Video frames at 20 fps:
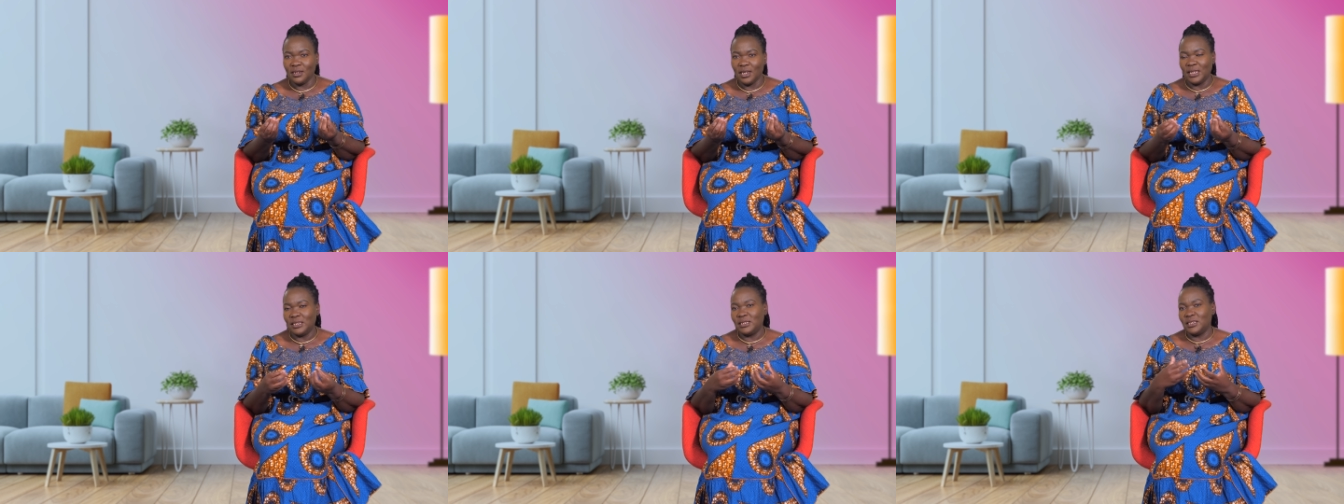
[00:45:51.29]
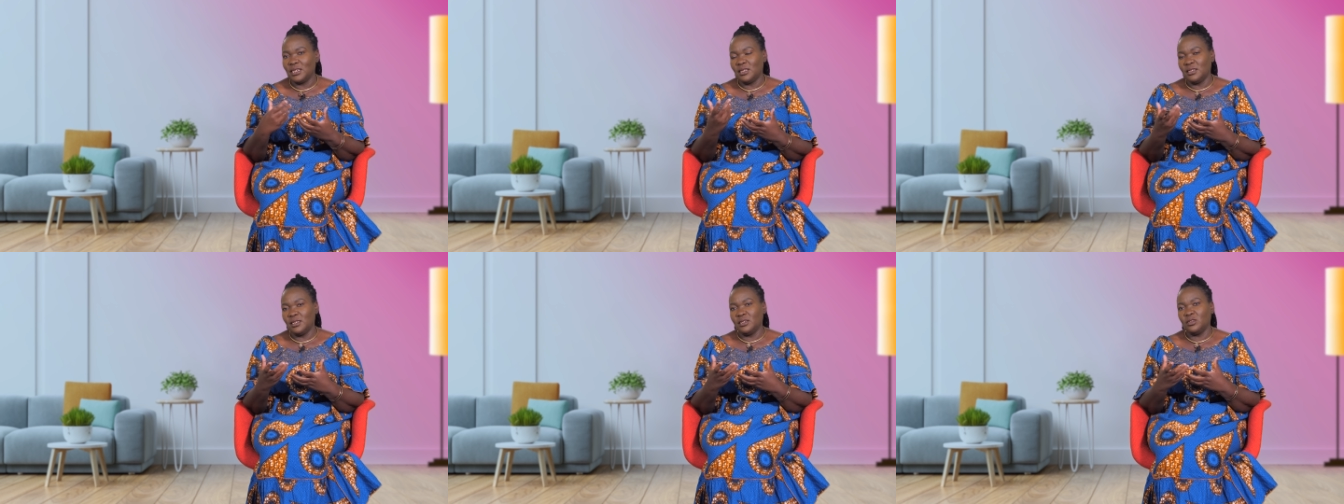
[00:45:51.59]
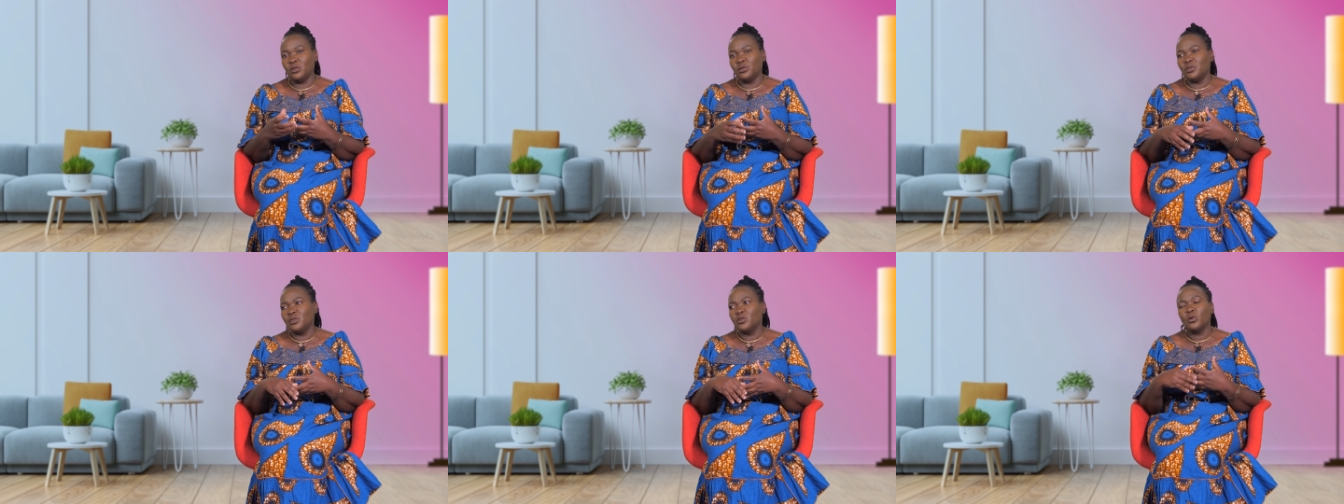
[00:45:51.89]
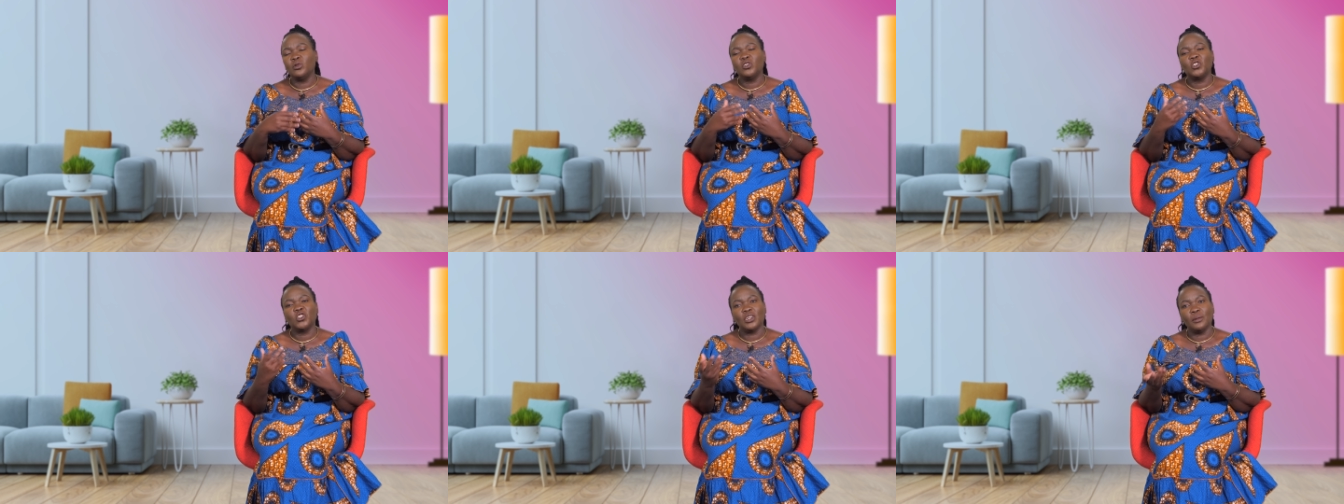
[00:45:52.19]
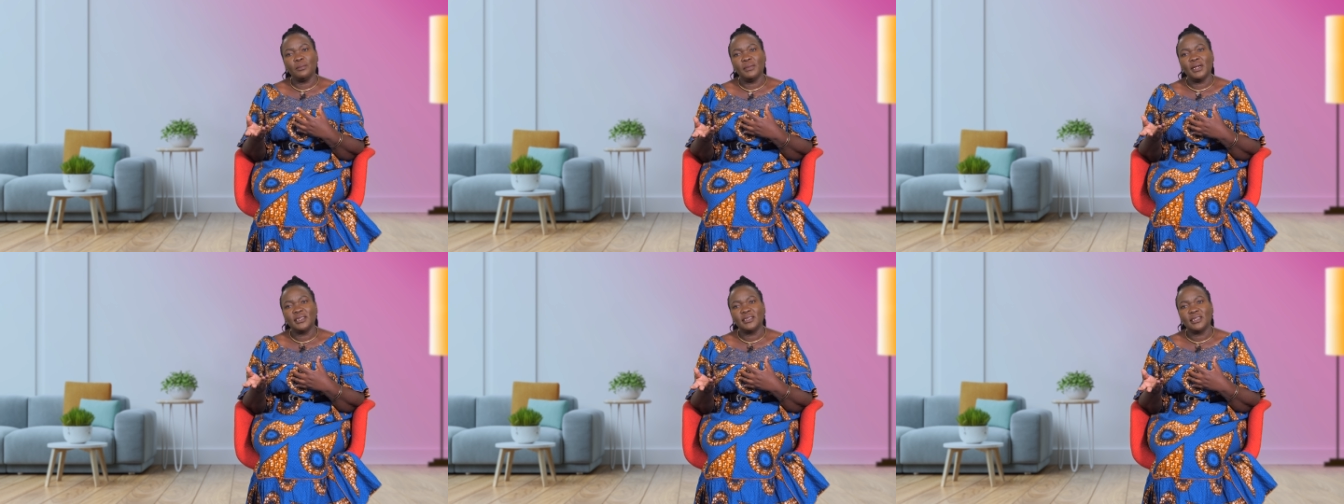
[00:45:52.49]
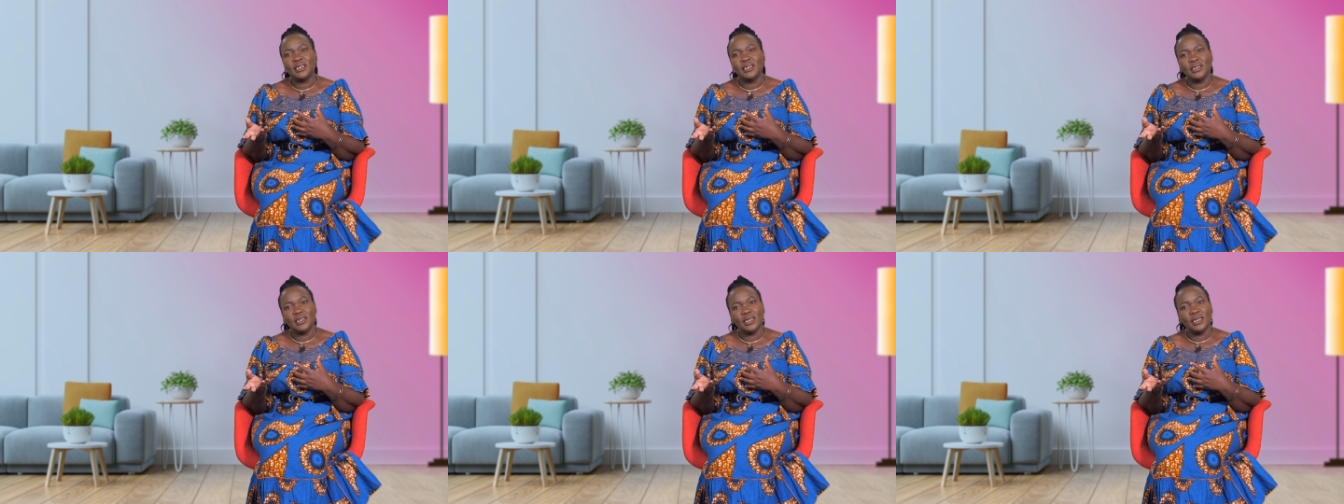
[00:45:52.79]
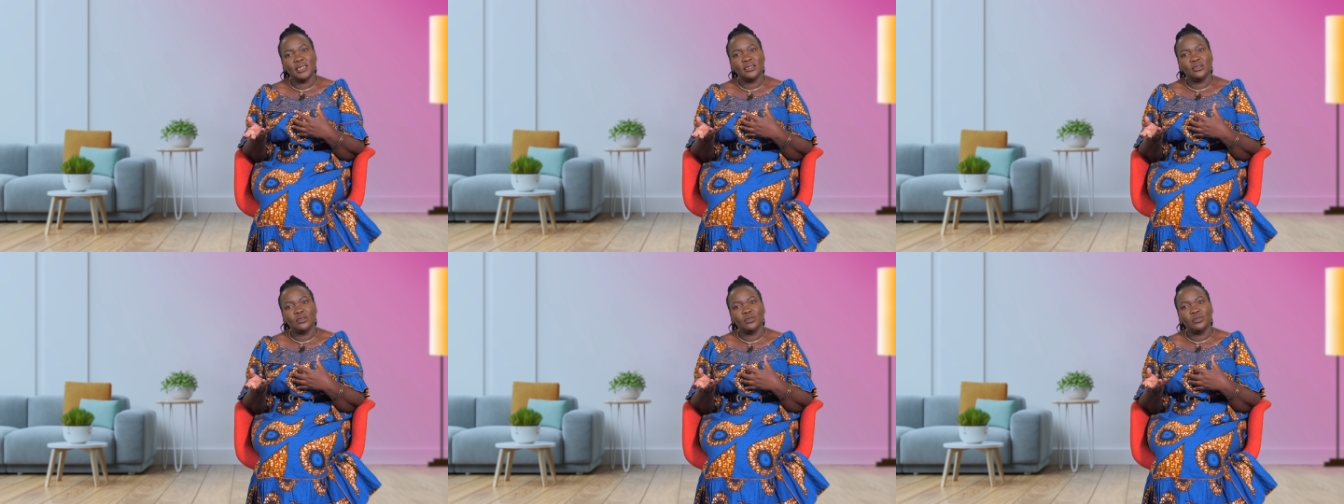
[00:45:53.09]
and tell the story. So shamelessly
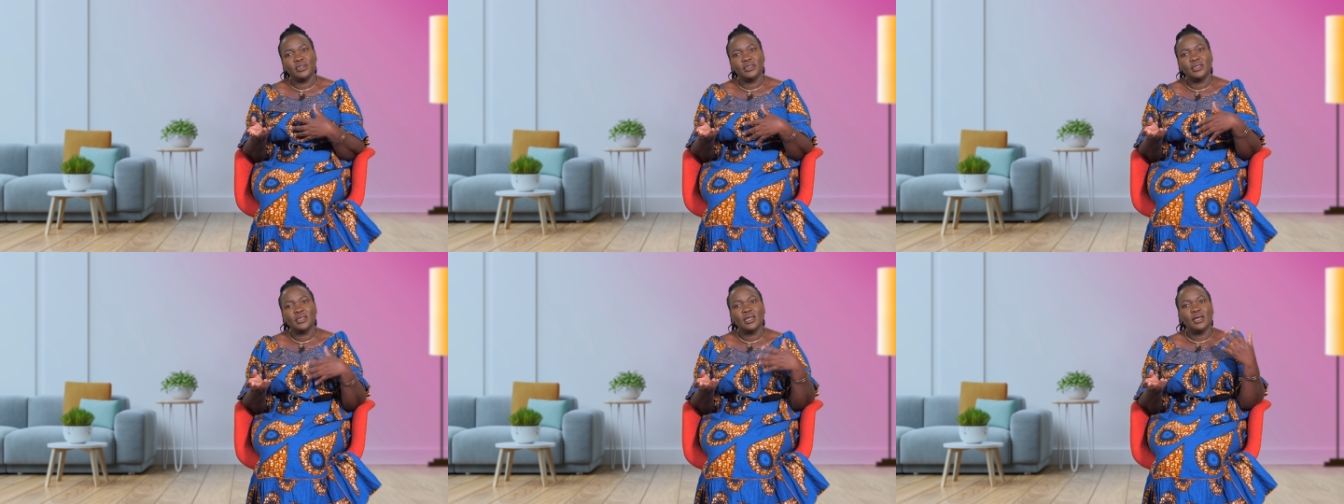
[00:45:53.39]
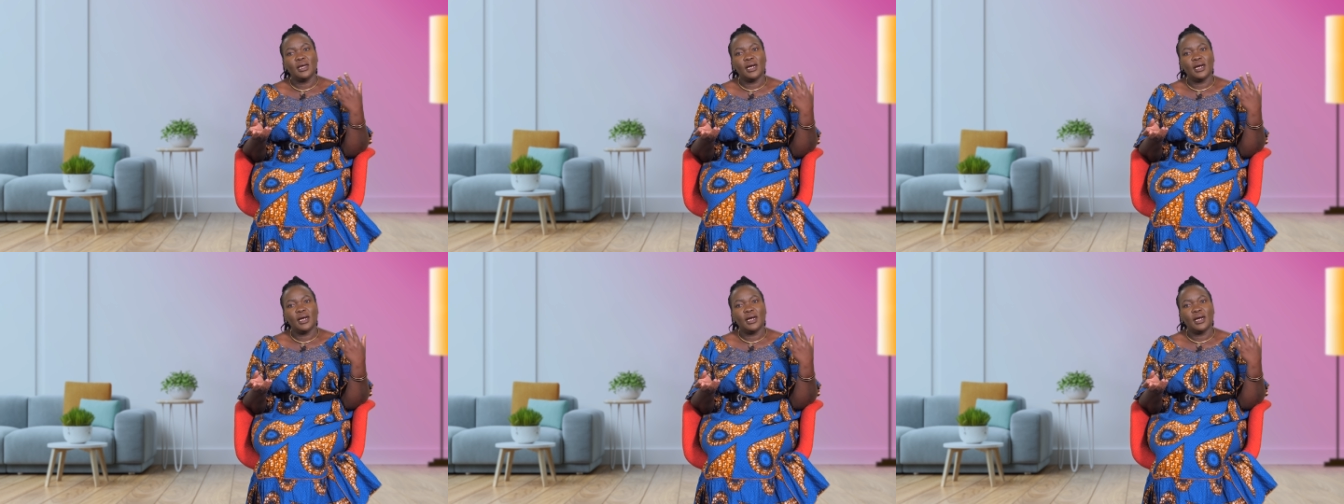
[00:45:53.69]
telling stories